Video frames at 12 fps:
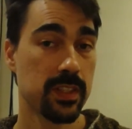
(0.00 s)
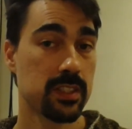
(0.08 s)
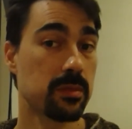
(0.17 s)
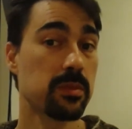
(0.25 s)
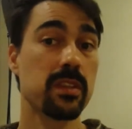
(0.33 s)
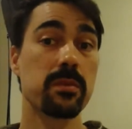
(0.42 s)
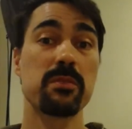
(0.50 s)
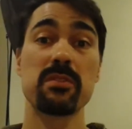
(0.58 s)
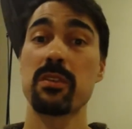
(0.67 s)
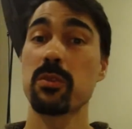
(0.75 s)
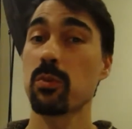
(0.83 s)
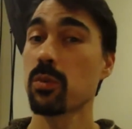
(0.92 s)
Some of them have
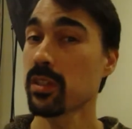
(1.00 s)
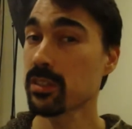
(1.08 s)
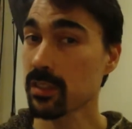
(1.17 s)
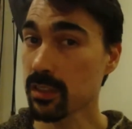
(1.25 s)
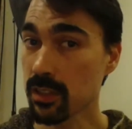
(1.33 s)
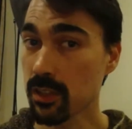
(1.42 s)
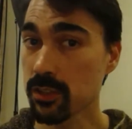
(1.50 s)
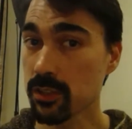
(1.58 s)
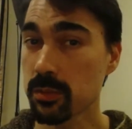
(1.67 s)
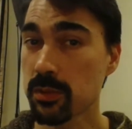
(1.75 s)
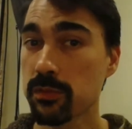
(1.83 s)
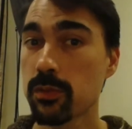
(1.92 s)
never worked in Clojure
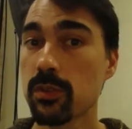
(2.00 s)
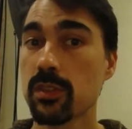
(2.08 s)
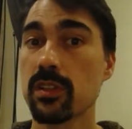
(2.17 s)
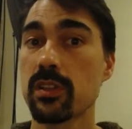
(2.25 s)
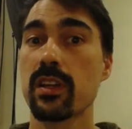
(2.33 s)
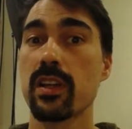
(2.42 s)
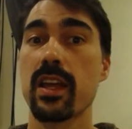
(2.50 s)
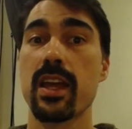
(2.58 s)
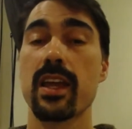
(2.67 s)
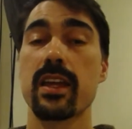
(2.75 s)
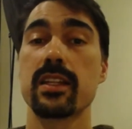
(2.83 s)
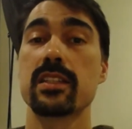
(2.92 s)
before,
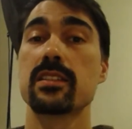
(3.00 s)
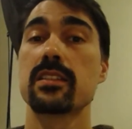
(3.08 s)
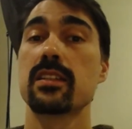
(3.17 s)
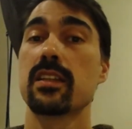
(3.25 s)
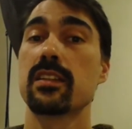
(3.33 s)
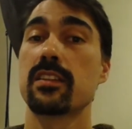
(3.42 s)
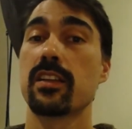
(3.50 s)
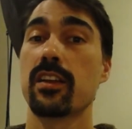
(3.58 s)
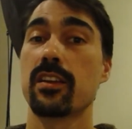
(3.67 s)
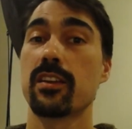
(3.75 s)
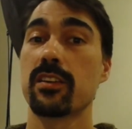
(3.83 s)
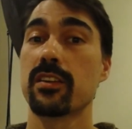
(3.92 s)
and
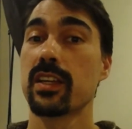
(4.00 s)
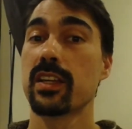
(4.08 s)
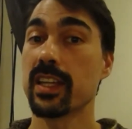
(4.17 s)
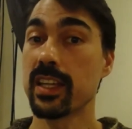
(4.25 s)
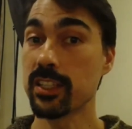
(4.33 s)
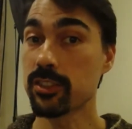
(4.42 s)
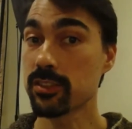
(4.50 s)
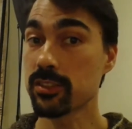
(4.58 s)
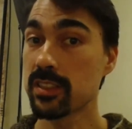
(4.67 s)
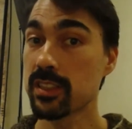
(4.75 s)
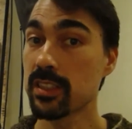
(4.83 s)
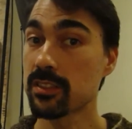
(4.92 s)
they're
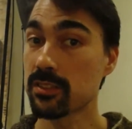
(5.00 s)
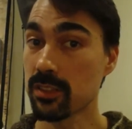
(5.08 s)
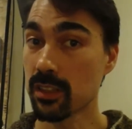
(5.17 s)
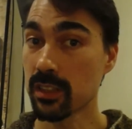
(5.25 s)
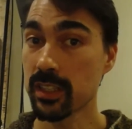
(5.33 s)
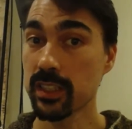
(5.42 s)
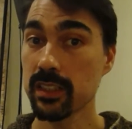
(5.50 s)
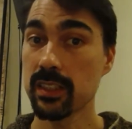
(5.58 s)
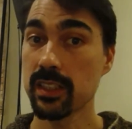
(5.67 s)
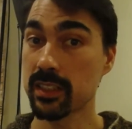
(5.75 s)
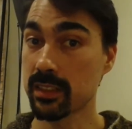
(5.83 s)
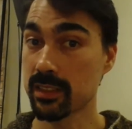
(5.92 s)
interested in starting,
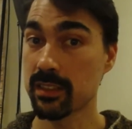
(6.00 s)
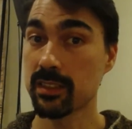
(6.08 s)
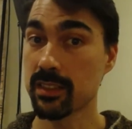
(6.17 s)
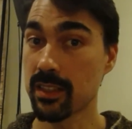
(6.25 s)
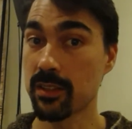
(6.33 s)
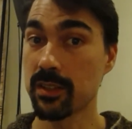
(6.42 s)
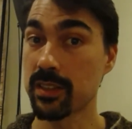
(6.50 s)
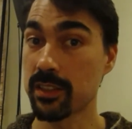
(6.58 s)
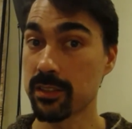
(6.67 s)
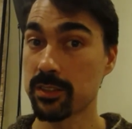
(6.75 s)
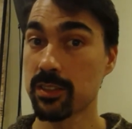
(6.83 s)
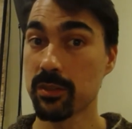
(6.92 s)
and
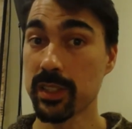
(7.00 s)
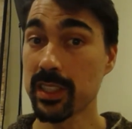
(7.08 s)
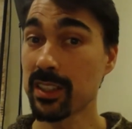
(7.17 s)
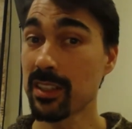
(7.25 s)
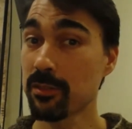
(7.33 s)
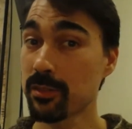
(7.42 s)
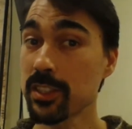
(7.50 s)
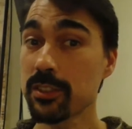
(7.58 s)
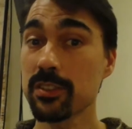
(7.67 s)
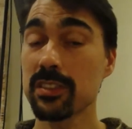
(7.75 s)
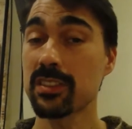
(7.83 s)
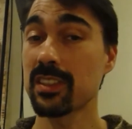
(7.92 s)
they're showing enough
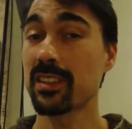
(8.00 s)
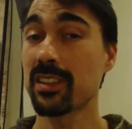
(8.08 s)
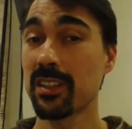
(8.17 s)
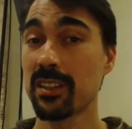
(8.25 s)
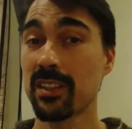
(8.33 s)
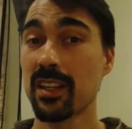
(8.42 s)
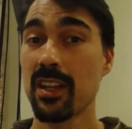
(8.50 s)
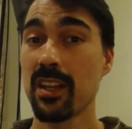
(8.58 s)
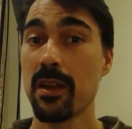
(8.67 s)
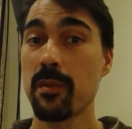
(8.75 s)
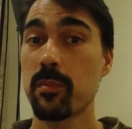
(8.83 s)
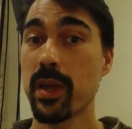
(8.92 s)
interest that they're
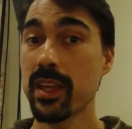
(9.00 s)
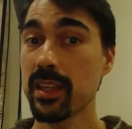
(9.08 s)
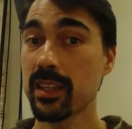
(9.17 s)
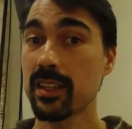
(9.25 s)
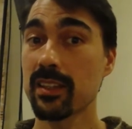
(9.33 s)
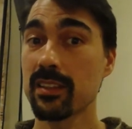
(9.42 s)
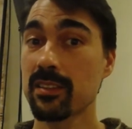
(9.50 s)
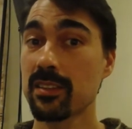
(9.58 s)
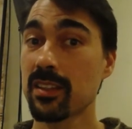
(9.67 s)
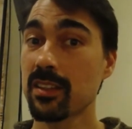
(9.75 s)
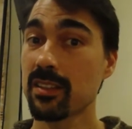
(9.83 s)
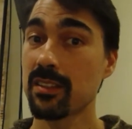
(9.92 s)
paying,
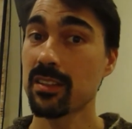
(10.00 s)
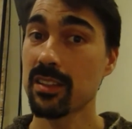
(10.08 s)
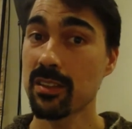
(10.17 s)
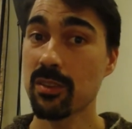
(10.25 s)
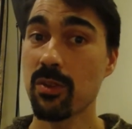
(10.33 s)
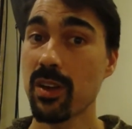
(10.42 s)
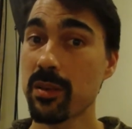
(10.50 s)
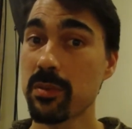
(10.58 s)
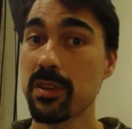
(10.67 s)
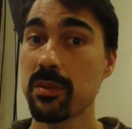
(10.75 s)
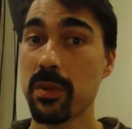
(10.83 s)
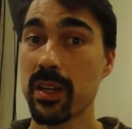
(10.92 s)
quite a bit
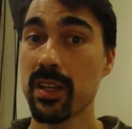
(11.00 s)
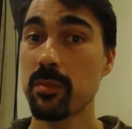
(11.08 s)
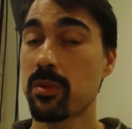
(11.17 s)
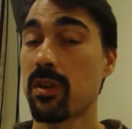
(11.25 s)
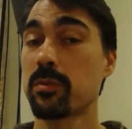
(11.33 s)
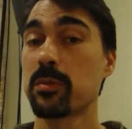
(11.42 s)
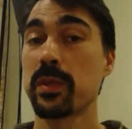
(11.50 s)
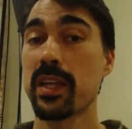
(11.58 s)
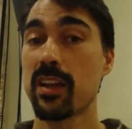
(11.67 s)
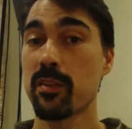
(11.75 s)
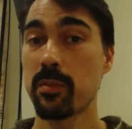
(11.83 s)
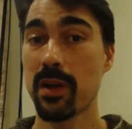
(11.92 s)
of money, probably
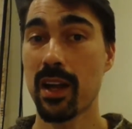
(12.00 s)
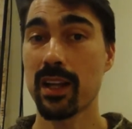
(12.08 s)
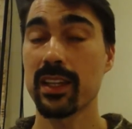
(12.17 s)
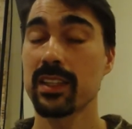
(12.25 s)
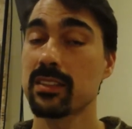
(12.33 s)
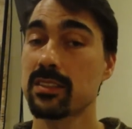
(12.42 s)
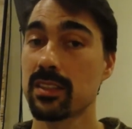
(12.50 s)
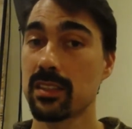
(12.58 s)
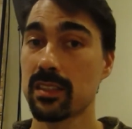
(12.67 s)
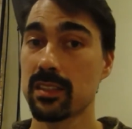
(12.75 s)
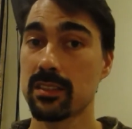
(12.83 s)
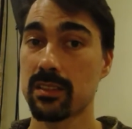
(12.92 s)
out of pocket,
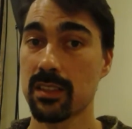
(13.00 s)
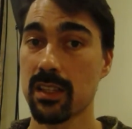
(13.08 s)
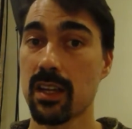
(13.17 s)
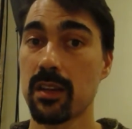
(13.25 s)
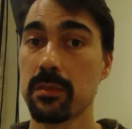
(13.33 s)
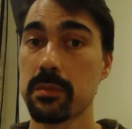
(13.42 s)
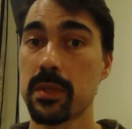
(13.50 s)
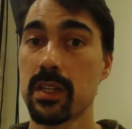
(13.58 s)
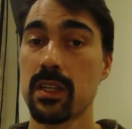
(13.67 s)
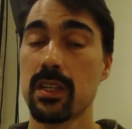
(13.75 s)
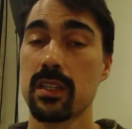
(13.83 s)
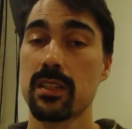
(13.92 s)
to come
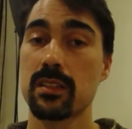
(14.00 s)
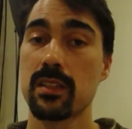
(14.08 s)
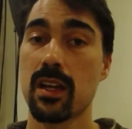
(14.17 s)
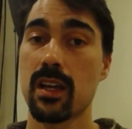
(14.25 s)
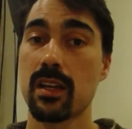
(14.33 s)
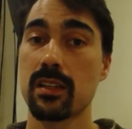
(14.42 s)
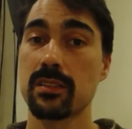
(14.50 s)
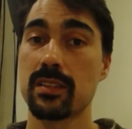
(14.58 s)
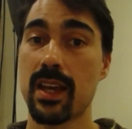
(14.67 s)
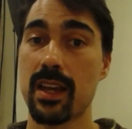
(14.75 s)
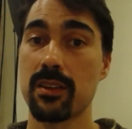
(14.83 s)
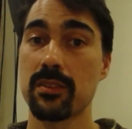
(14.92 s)

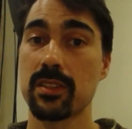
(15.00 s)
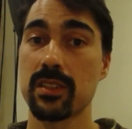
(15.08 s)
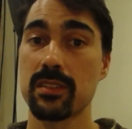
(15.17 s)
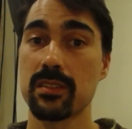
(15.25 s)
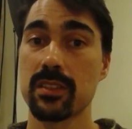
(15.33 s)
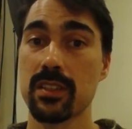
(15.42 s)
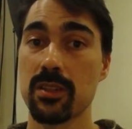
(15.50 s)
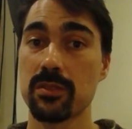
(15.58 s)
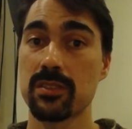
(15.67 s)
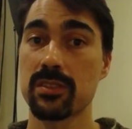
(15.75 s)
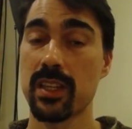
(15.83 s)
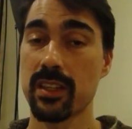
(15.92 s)
down and
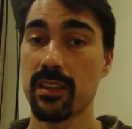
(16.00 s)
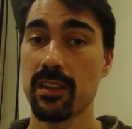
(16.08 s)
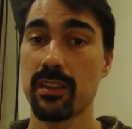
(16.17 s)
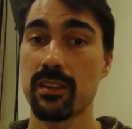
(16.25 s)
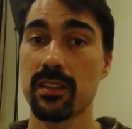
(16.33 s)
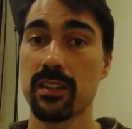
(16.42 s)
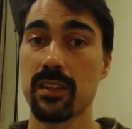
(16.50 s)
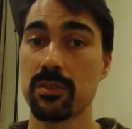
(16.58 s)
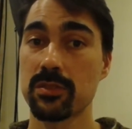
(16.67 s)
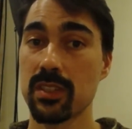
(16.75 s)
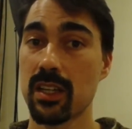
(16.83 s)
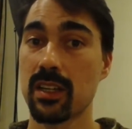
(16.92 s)
stay there in a
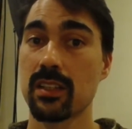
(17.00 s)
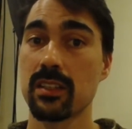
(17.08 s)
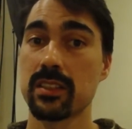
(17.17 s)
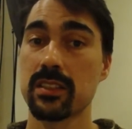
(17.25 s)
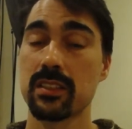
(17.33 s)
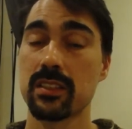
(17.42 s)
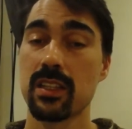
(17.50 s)
hotel and